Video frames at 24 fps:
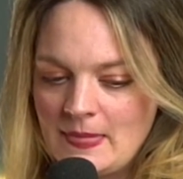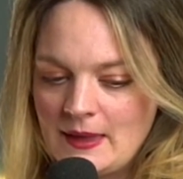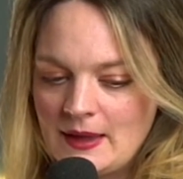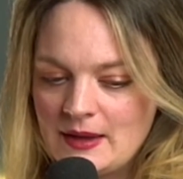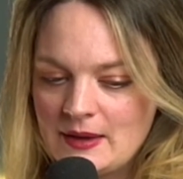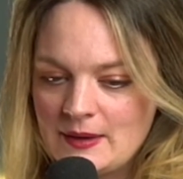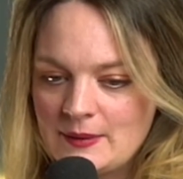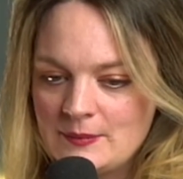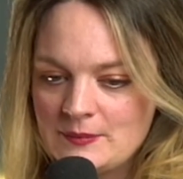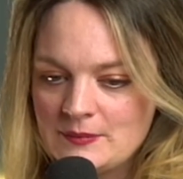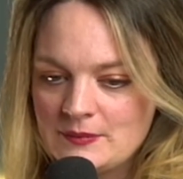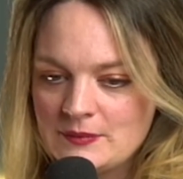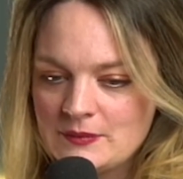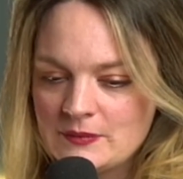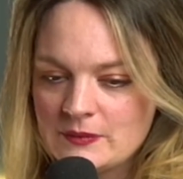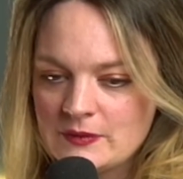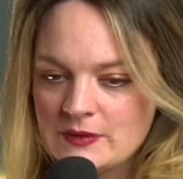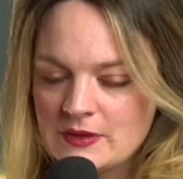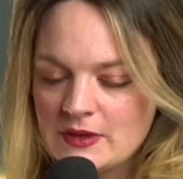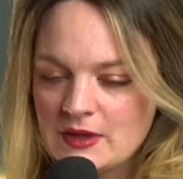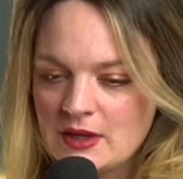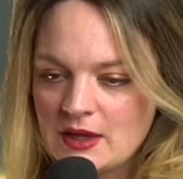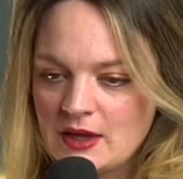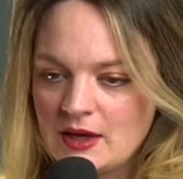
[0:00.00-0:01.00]
I
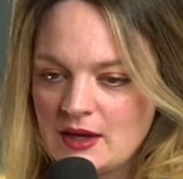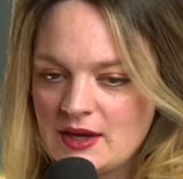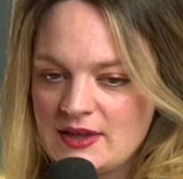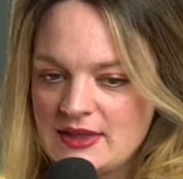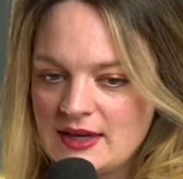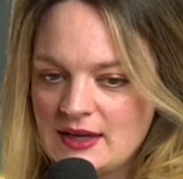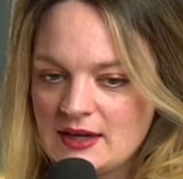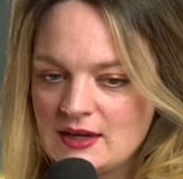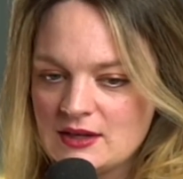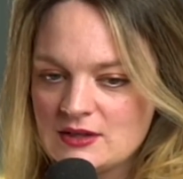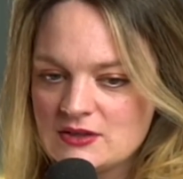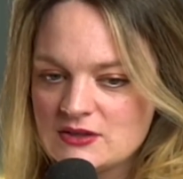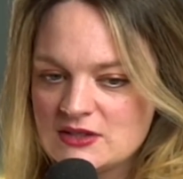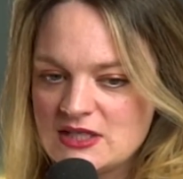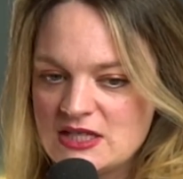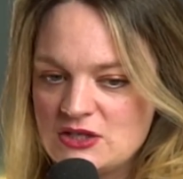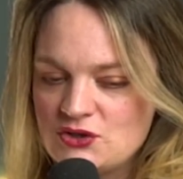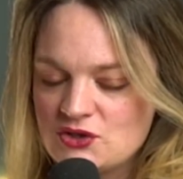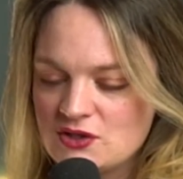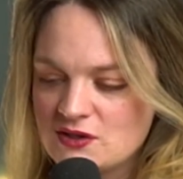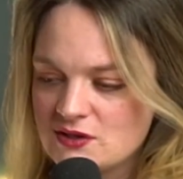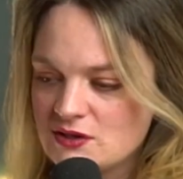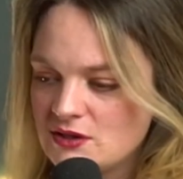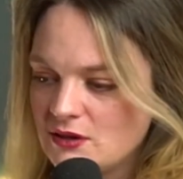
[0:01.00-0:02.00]
think
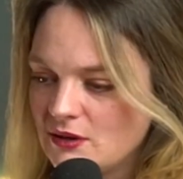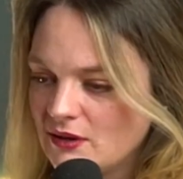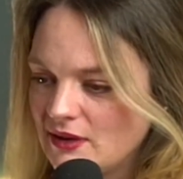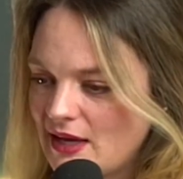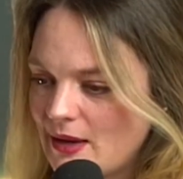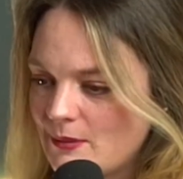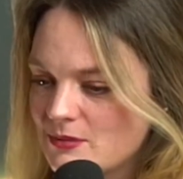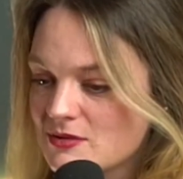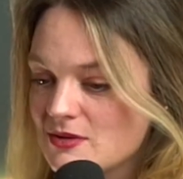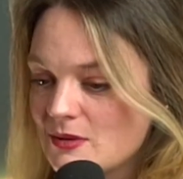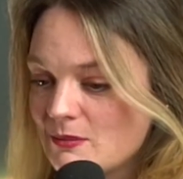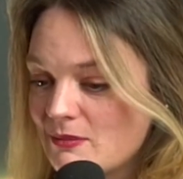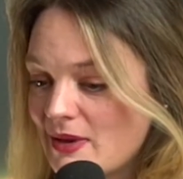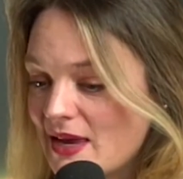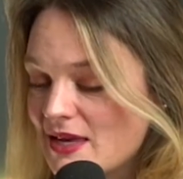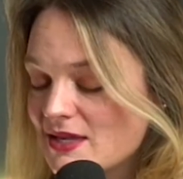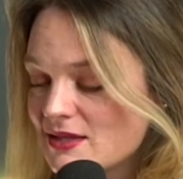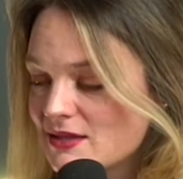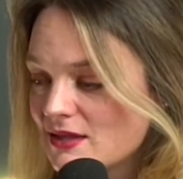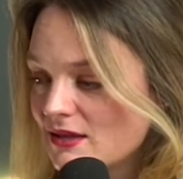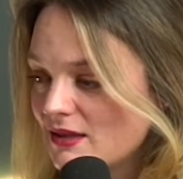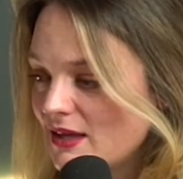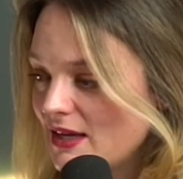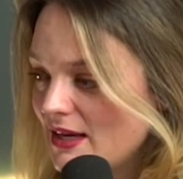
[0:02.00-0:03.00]
teachers are doing the absolute
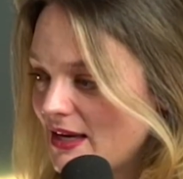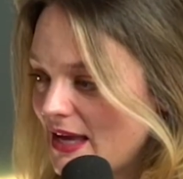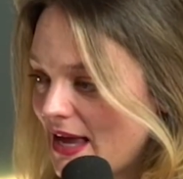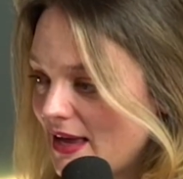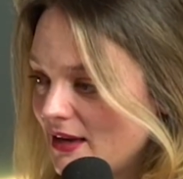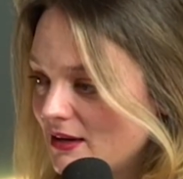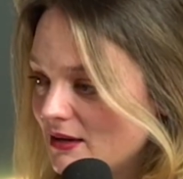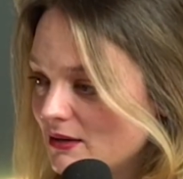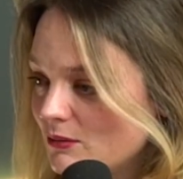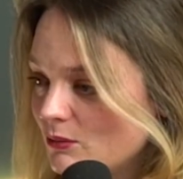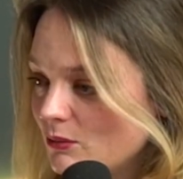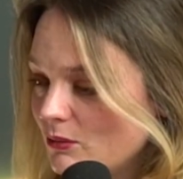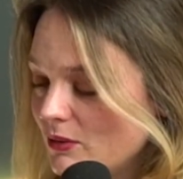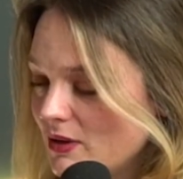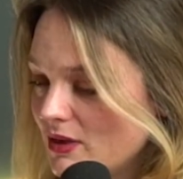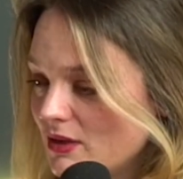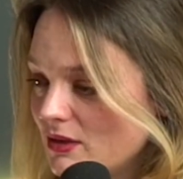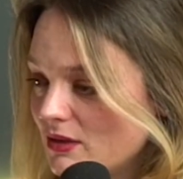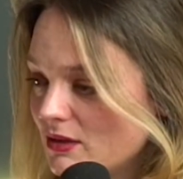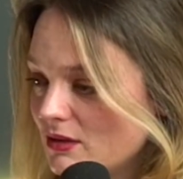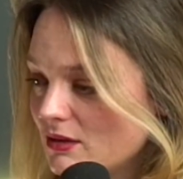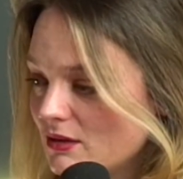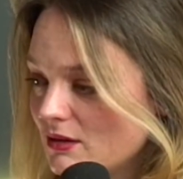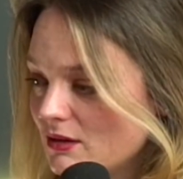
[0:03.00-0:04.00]
best that they can
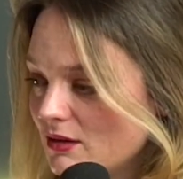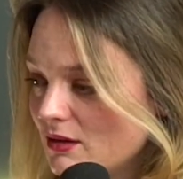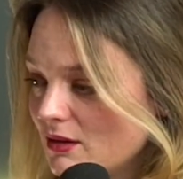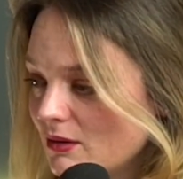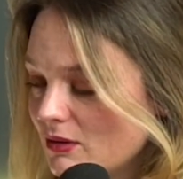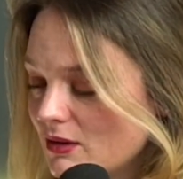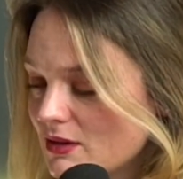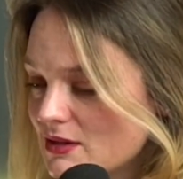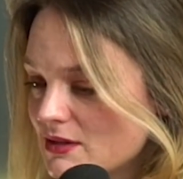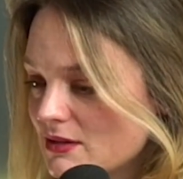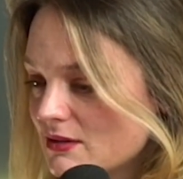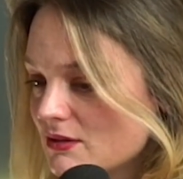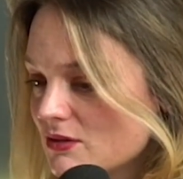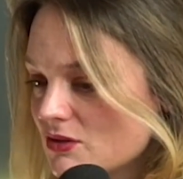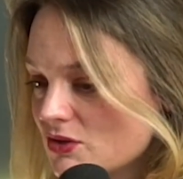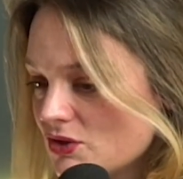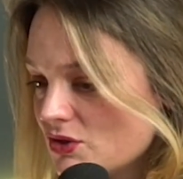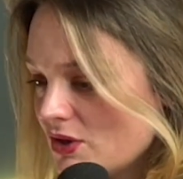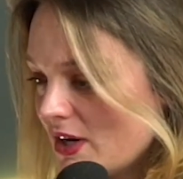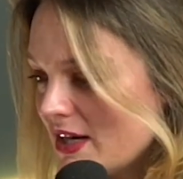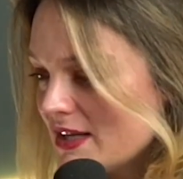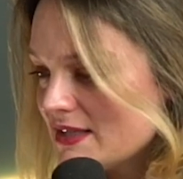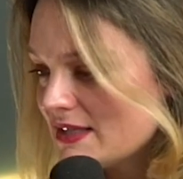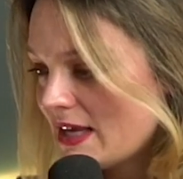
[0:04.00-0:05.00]
with, you know, there's
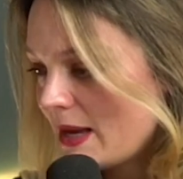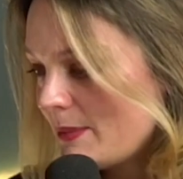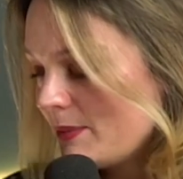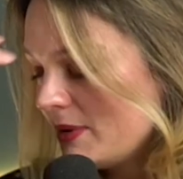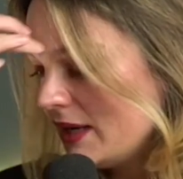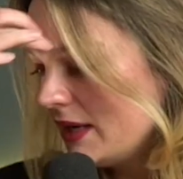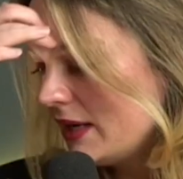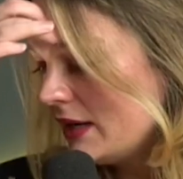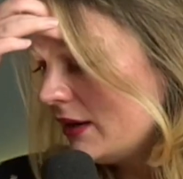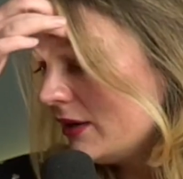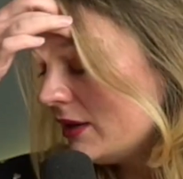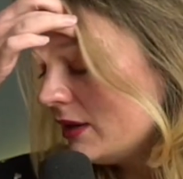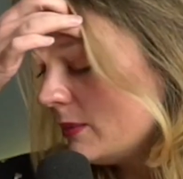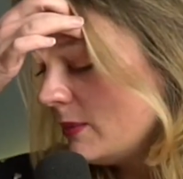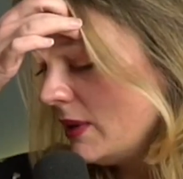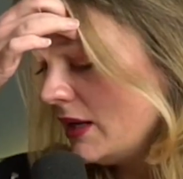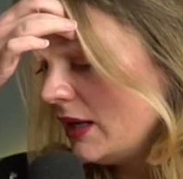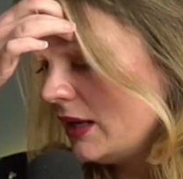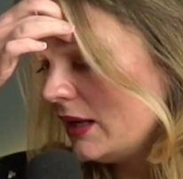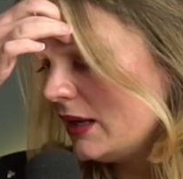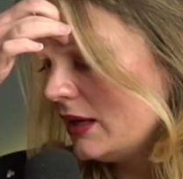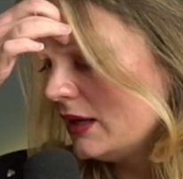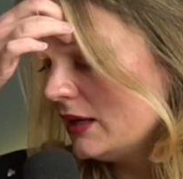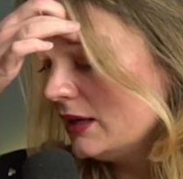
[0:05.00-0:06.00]
strikes happening here at the
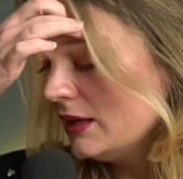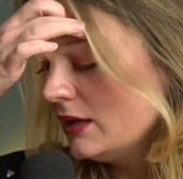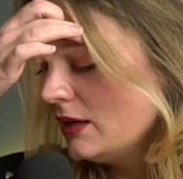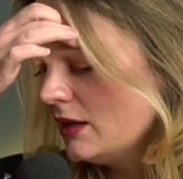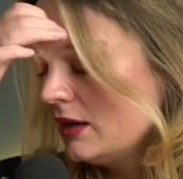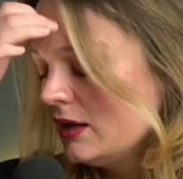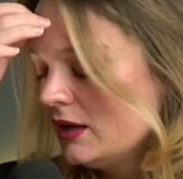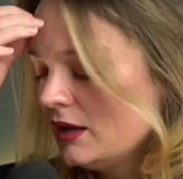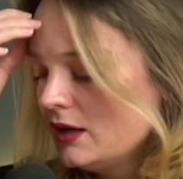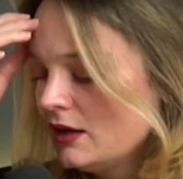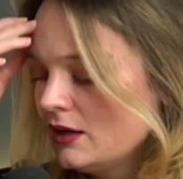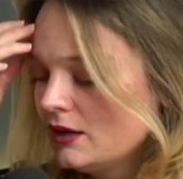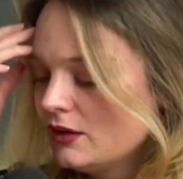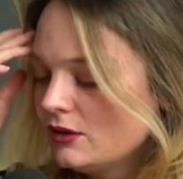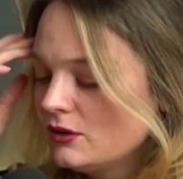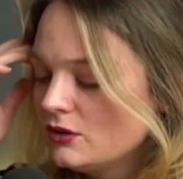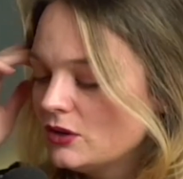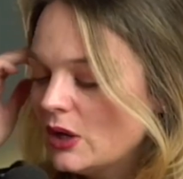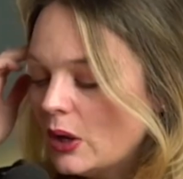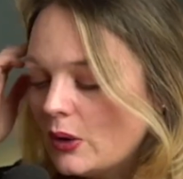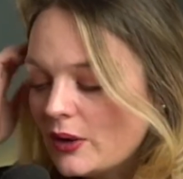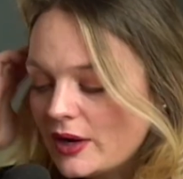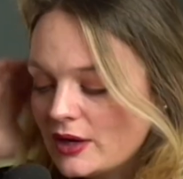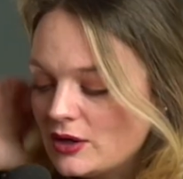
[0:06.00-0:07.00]
minute and
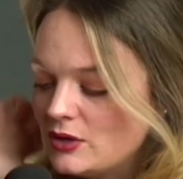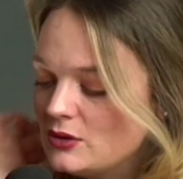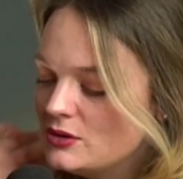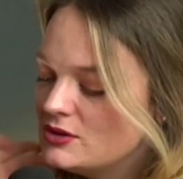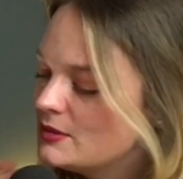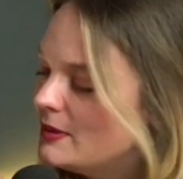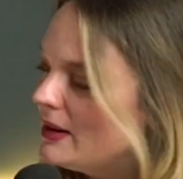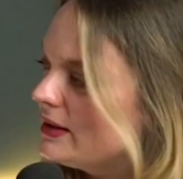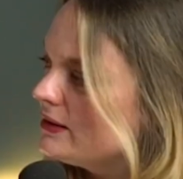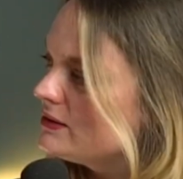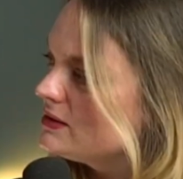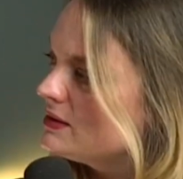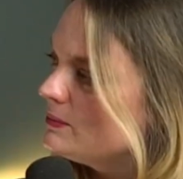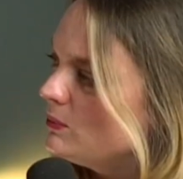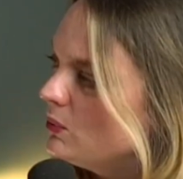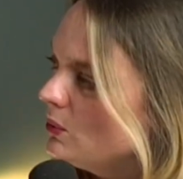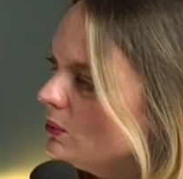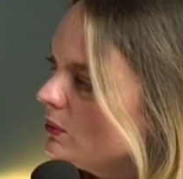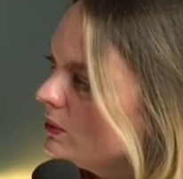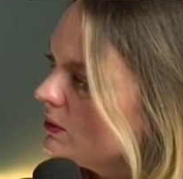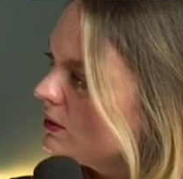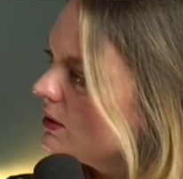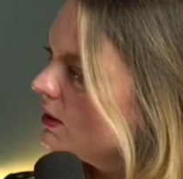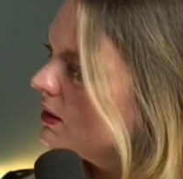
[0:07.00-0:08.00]
not a huge amount of
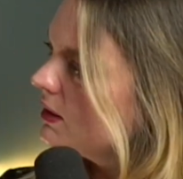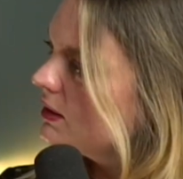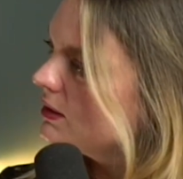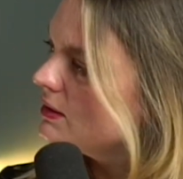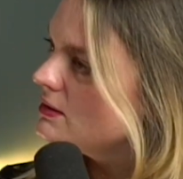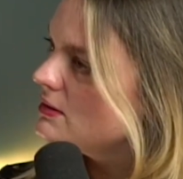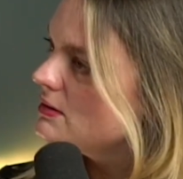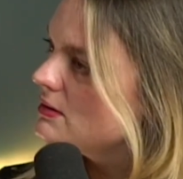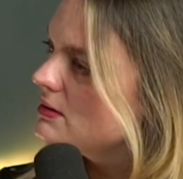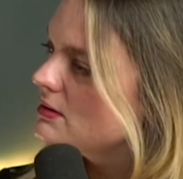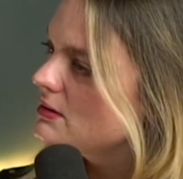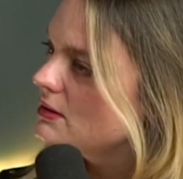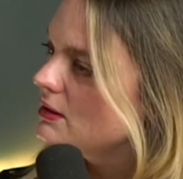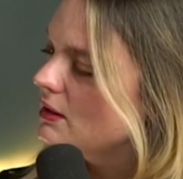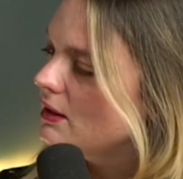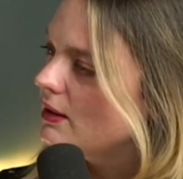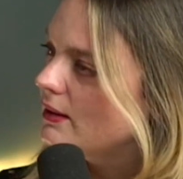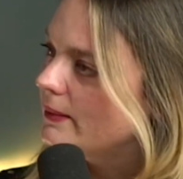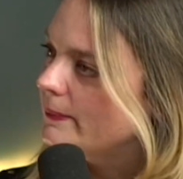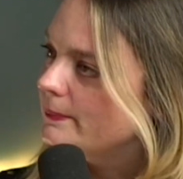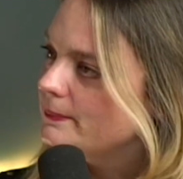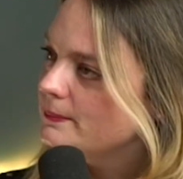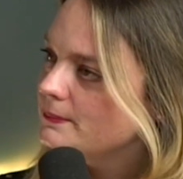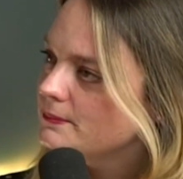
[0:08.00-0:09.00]
support. And
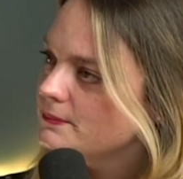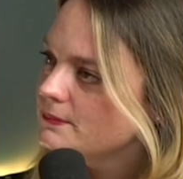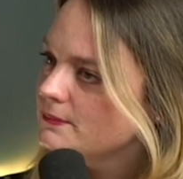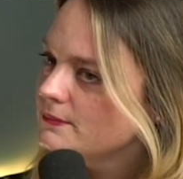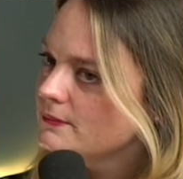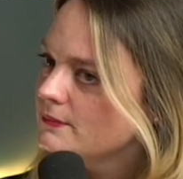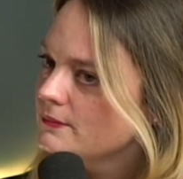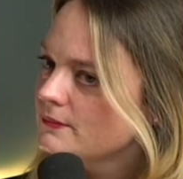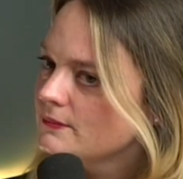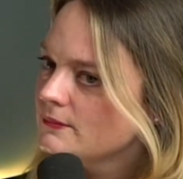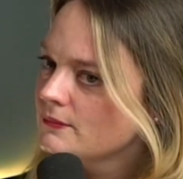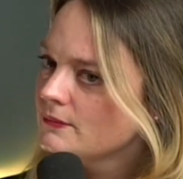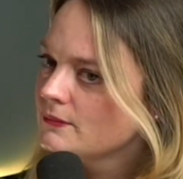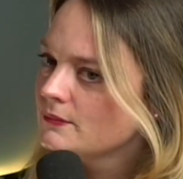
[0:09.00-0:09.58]
I